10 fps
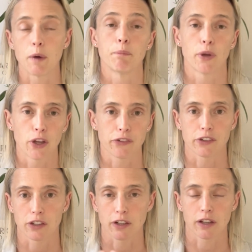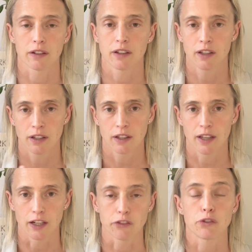person
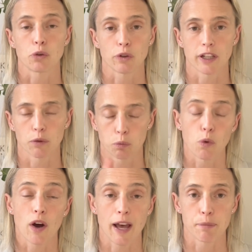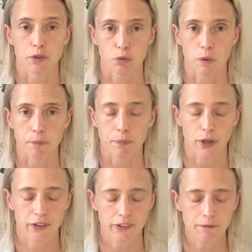and a story or what happened to one
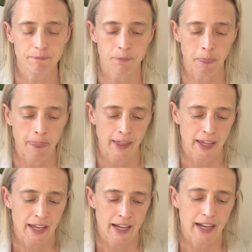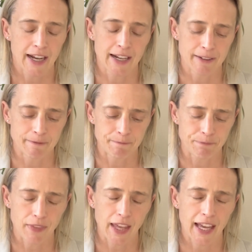person.
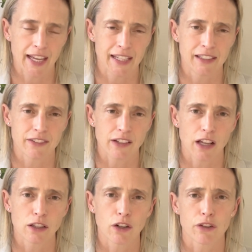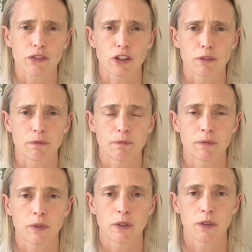And a lot of
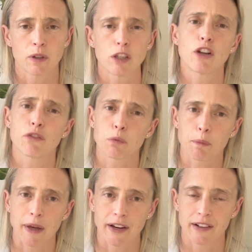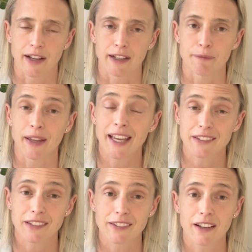them were about
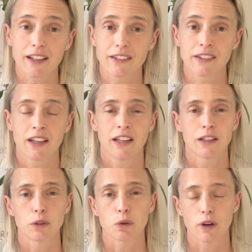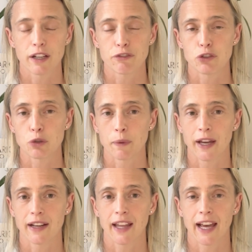exercise. There were quite a few
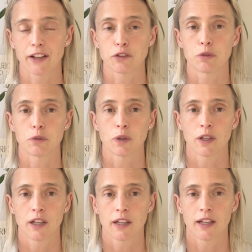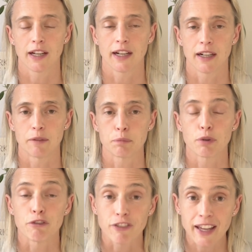about how to
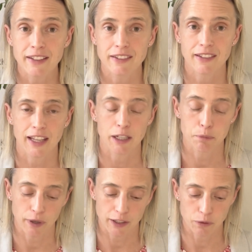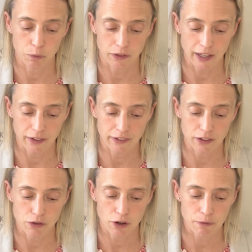prevent getting pregnant with Down
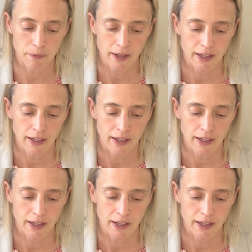syndrome.